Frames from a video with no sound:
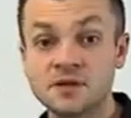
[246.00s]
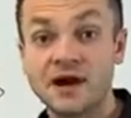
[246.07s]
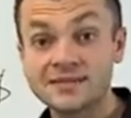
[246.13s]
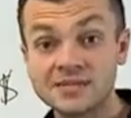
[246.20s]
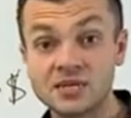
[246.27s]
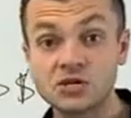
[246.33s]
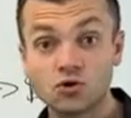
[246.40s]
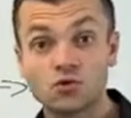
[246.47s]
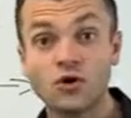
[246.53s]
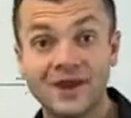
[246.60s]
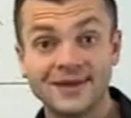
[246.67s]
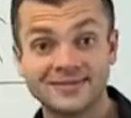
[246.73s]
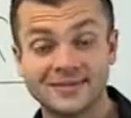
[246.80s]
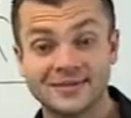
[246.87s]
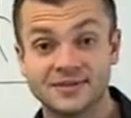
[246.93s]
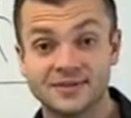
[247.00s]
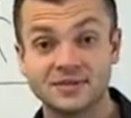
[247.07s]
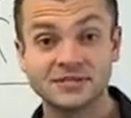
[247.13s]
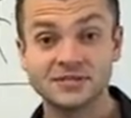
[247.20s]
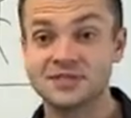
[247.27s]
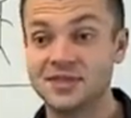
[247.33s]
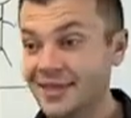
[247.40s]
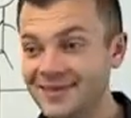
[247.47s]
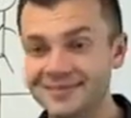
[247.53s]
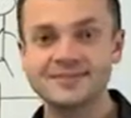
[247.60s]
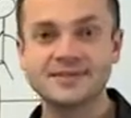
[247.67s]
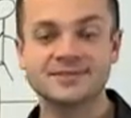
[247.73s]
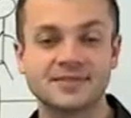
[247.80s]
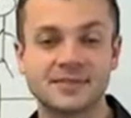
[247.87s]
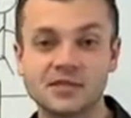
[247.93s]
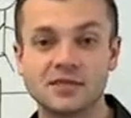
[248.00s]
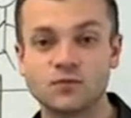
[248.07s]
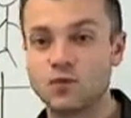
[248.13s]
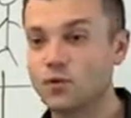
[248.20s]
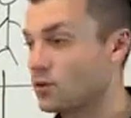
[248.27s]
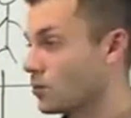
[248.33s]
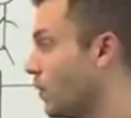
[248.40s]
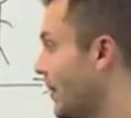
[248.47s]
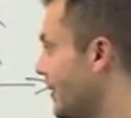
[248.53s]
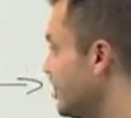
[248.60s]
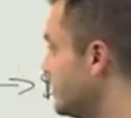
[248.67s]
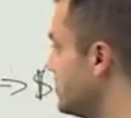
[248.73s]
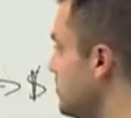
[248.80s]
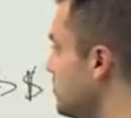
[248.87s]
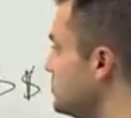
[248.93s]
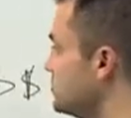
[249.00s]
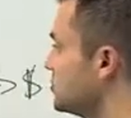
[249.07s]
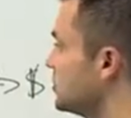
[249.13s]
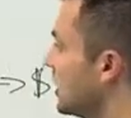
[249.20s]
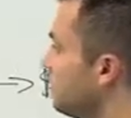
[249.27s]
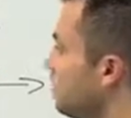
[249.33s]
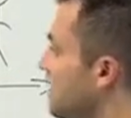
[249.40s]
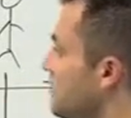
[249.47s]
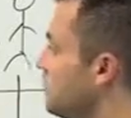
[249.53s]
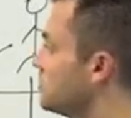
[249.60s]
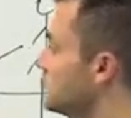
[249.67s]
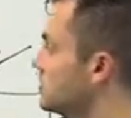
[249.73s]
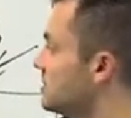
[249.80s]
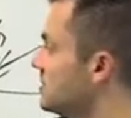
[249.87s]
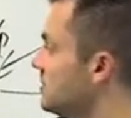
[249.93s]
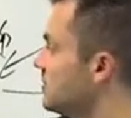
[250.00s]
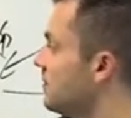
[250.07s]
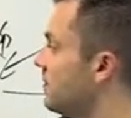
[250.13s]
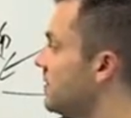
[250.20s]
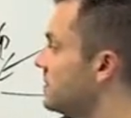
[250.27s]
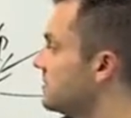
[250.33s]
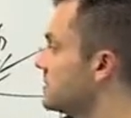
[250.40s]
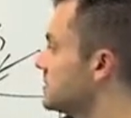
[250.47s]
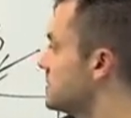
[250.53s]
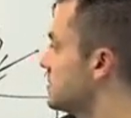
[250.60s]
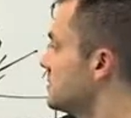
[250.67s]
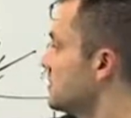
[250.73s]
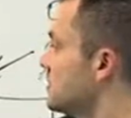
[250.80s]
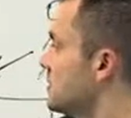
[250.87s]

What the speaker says: I said, great. This is the easiest thing in the world. All I need to do is just get people to see this,